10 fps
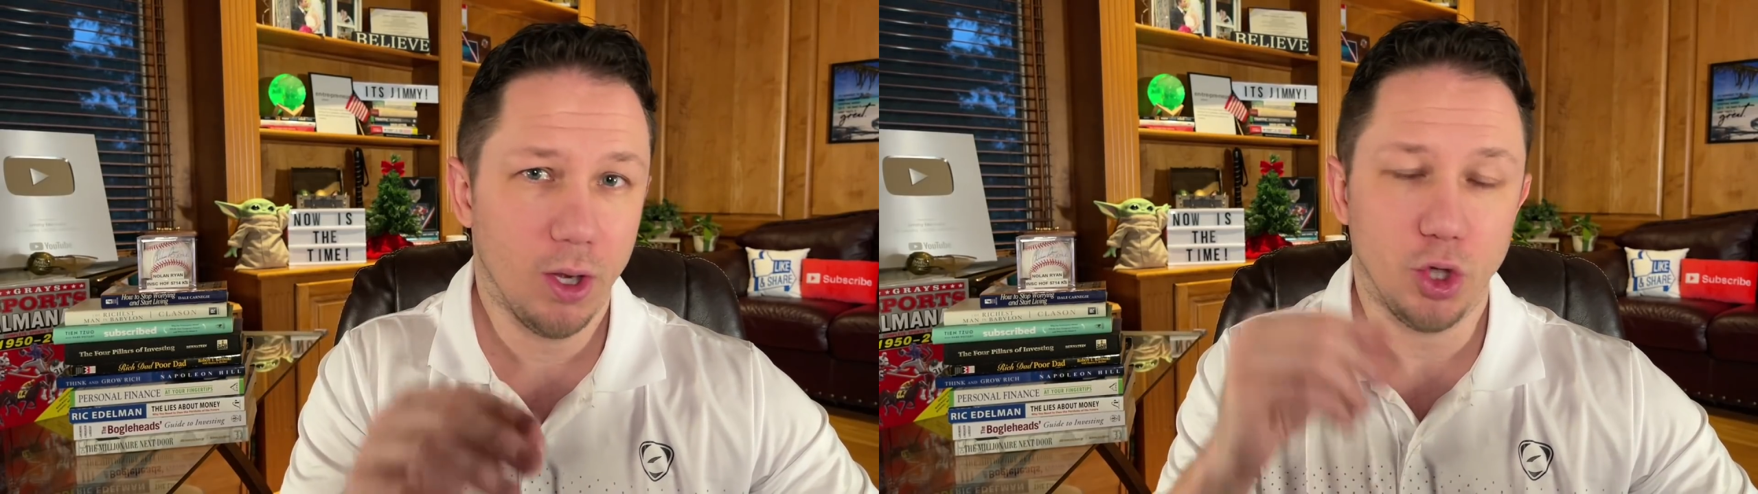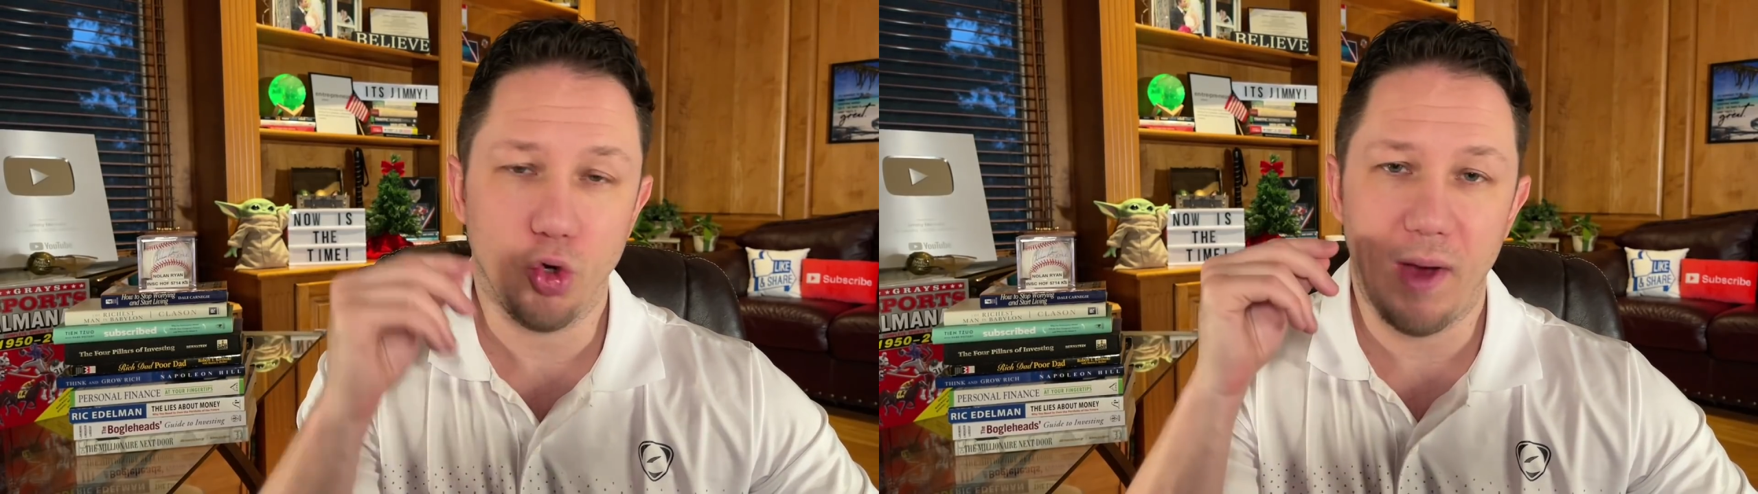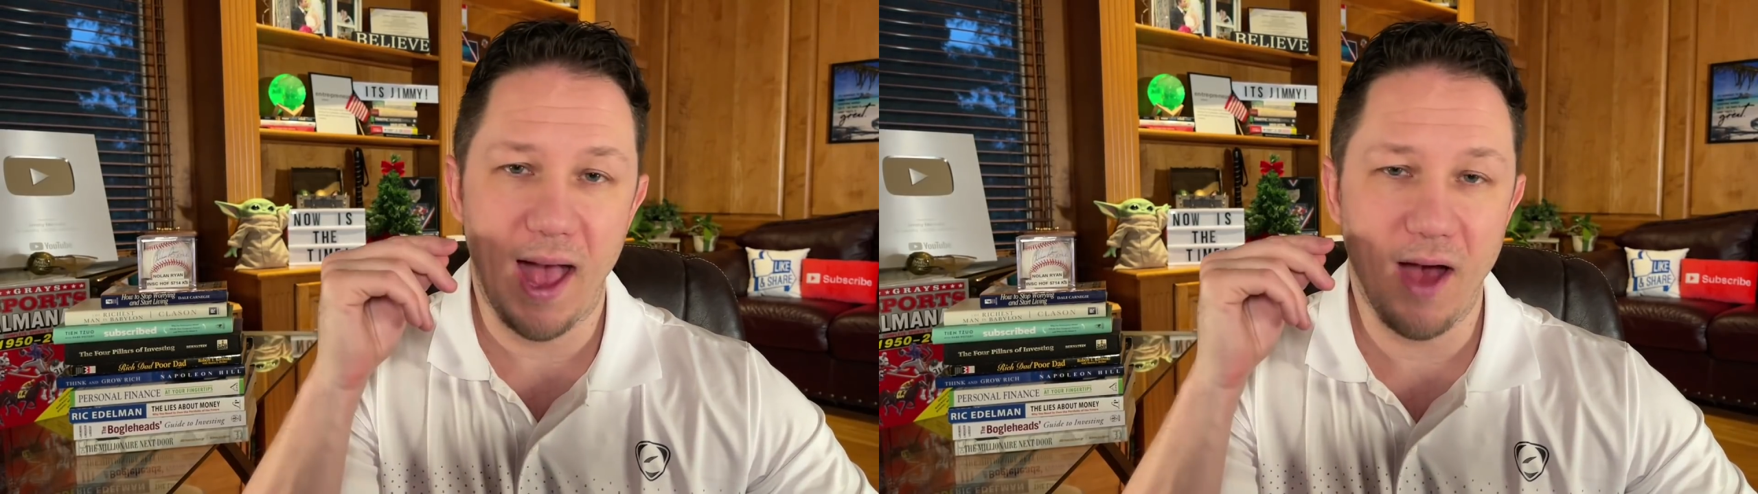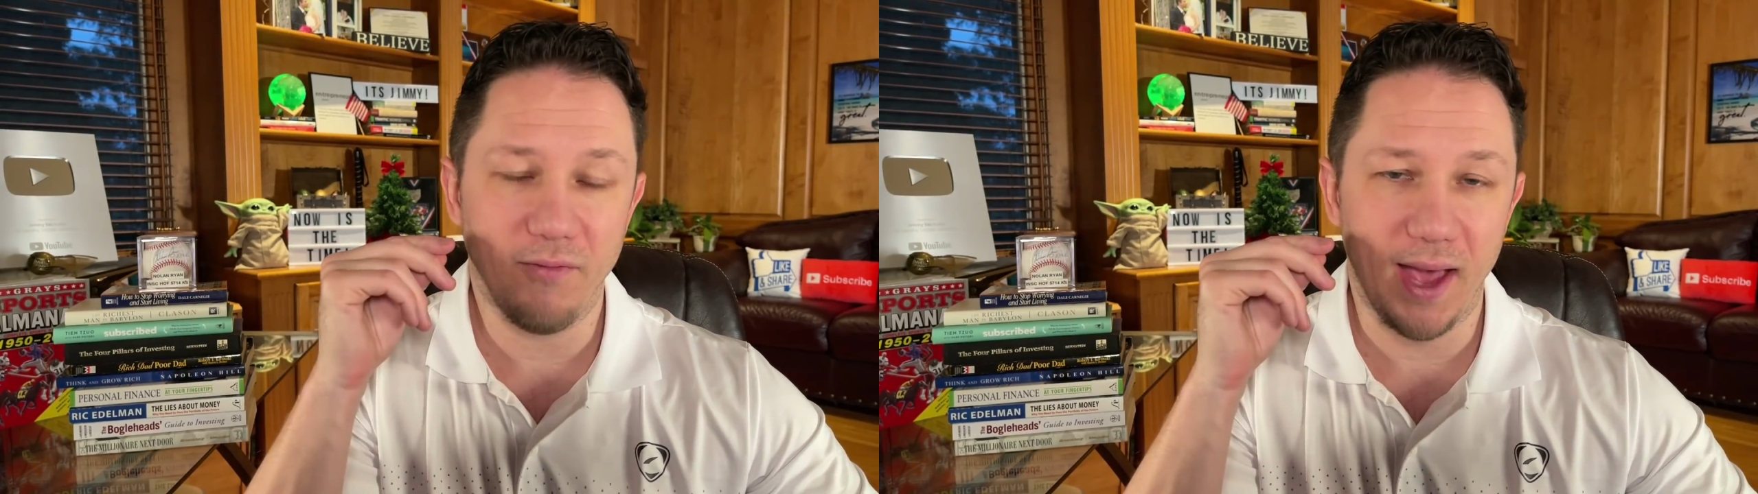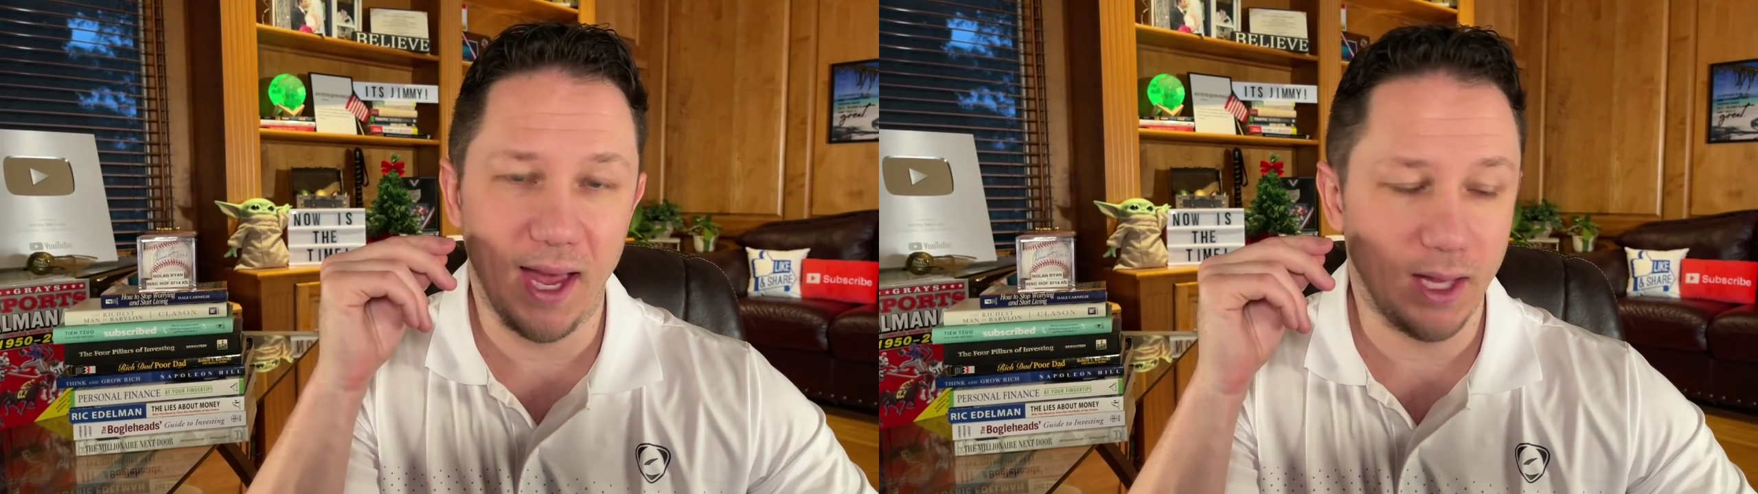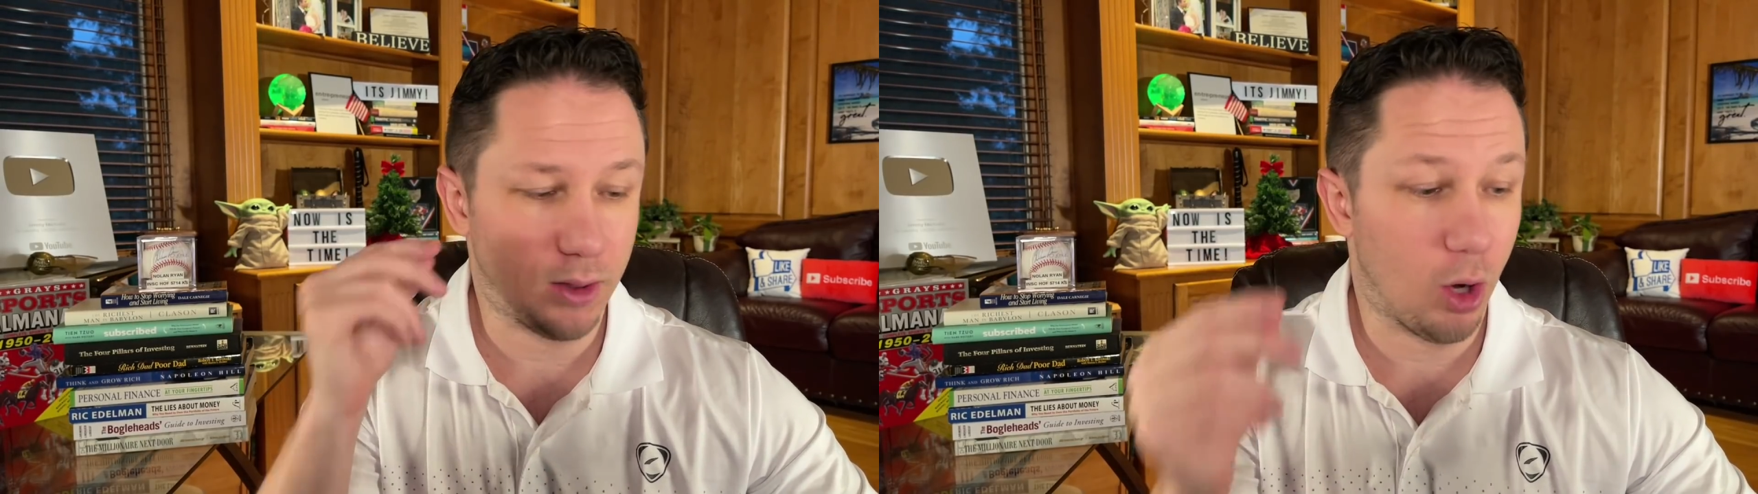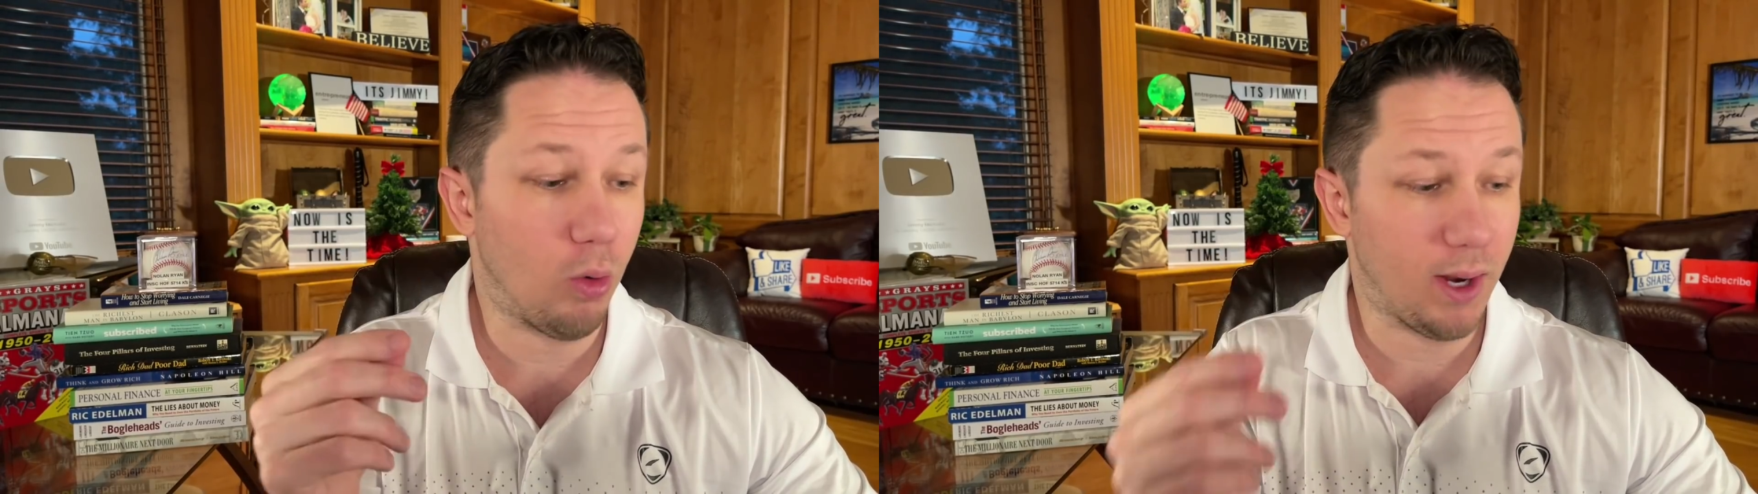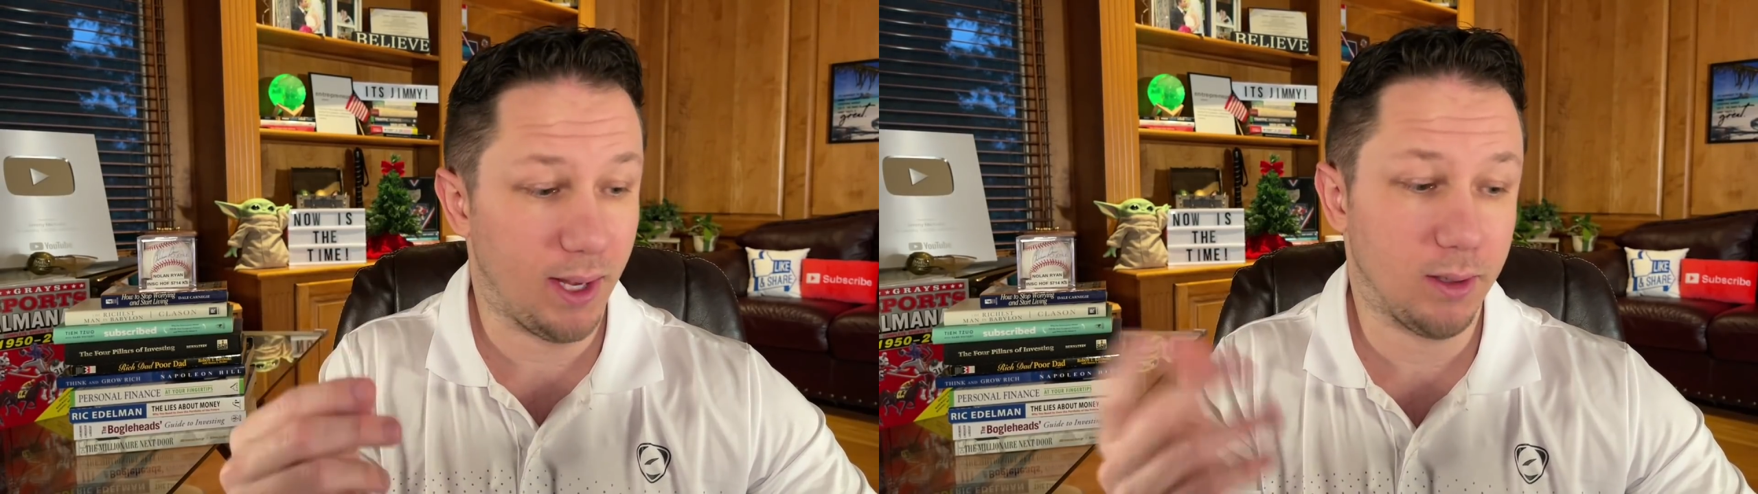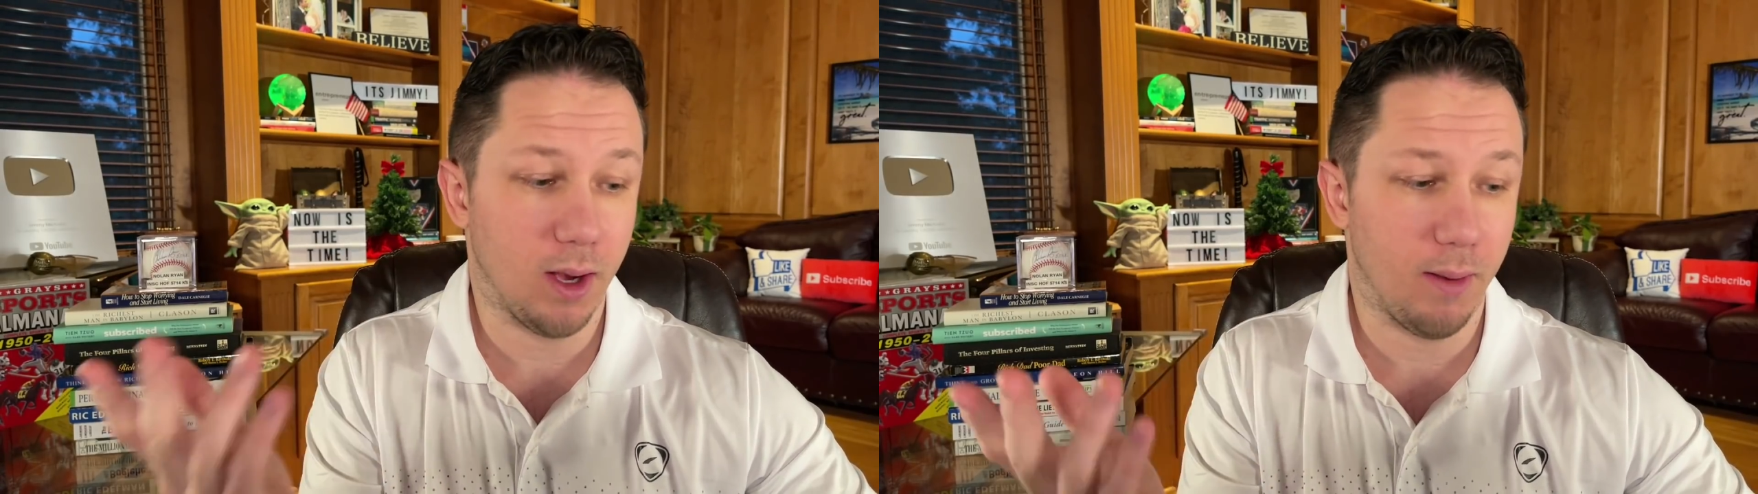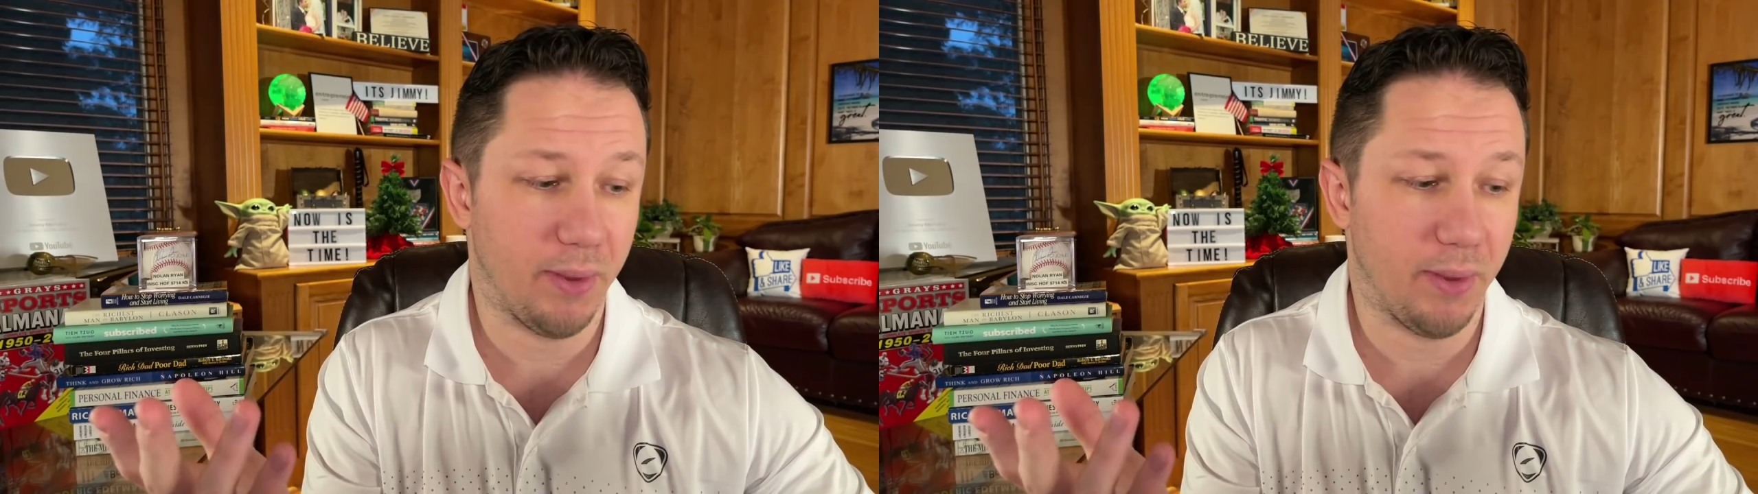you have a lower income,